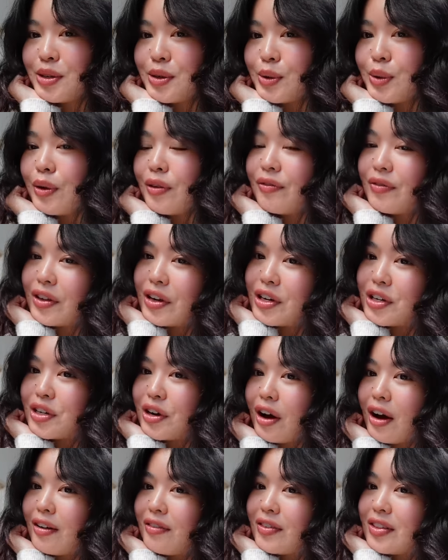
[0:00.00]
to finish
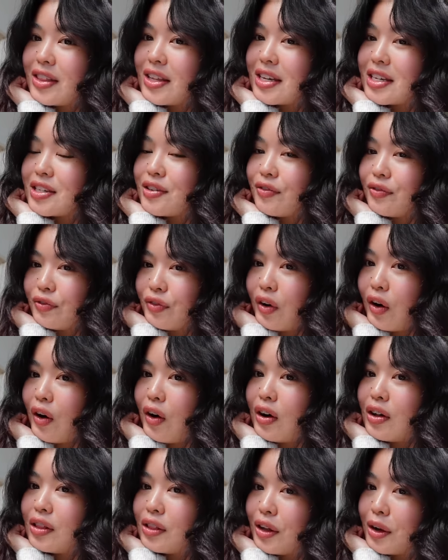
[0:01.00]
off this
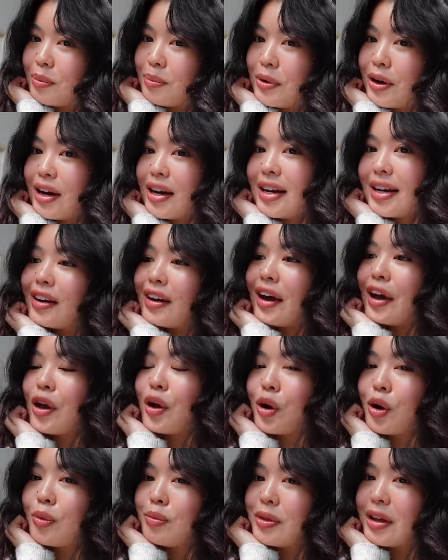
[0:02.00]
fall lookbook and I
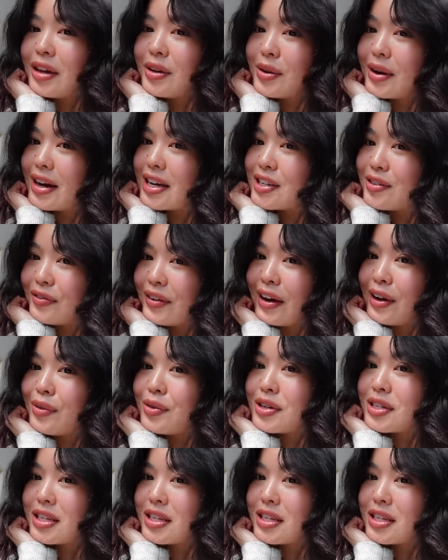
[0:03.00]
hope that you guys found